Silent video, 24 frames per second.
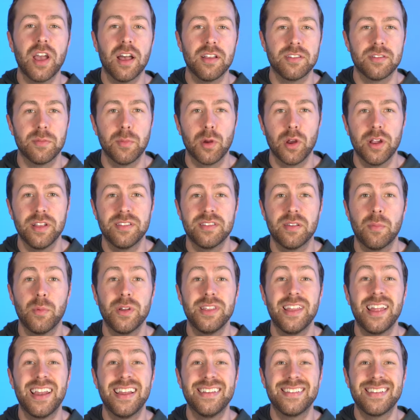customer is someone
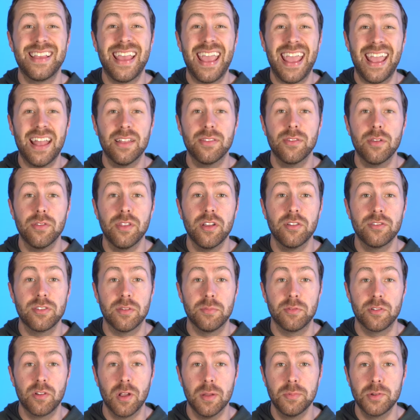that has canceled their
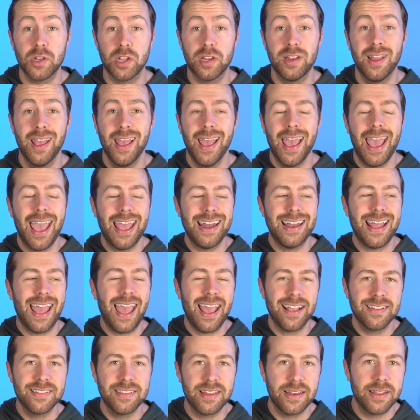subscription and
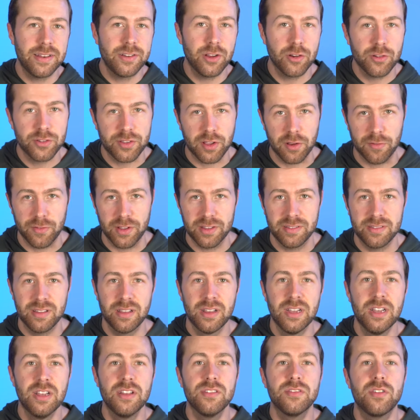exited your service.
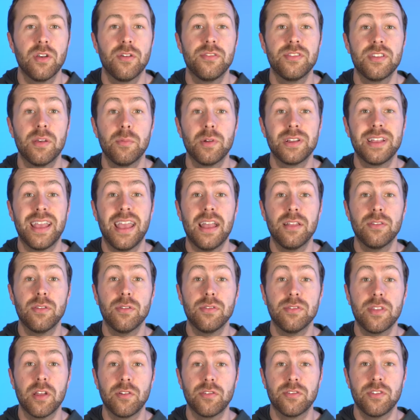So if someone
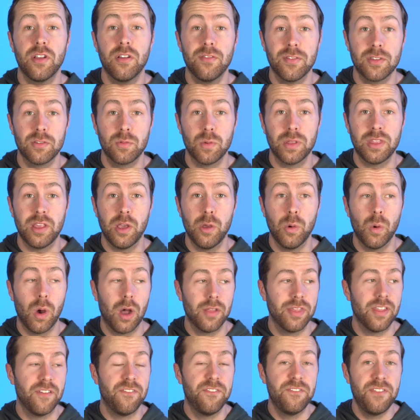cancels their service with you
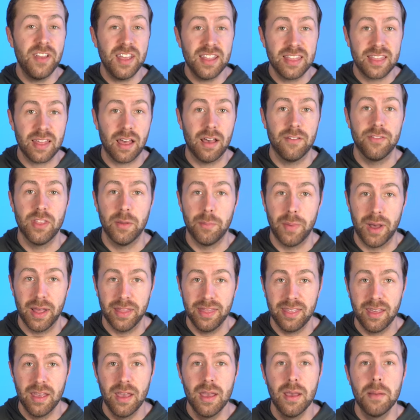on the 5th of the
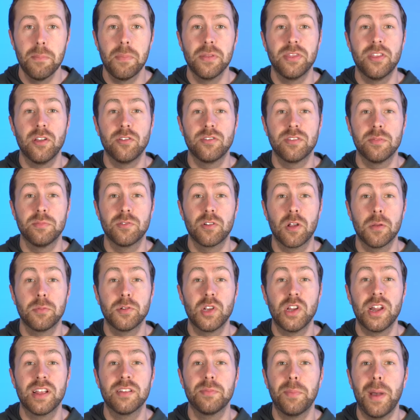month, but their
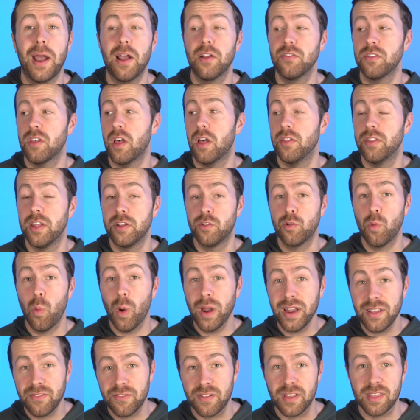subscription expires on the
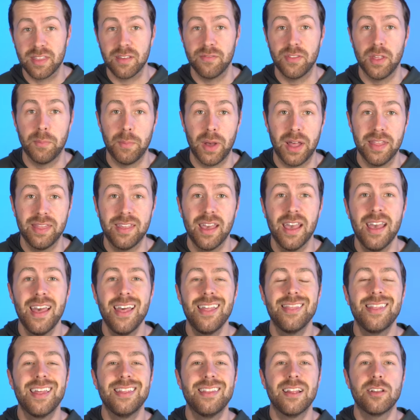25th of the month,
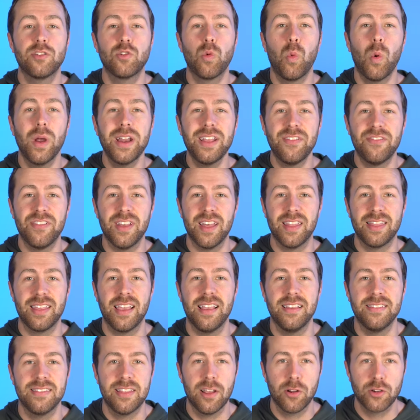then the 25th 25th
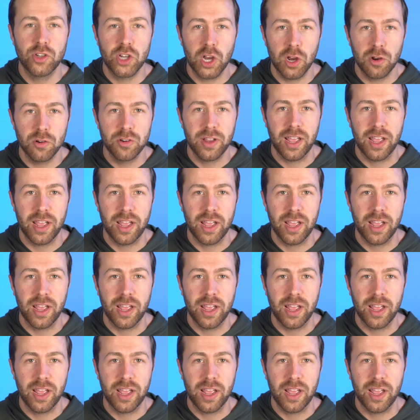is their churn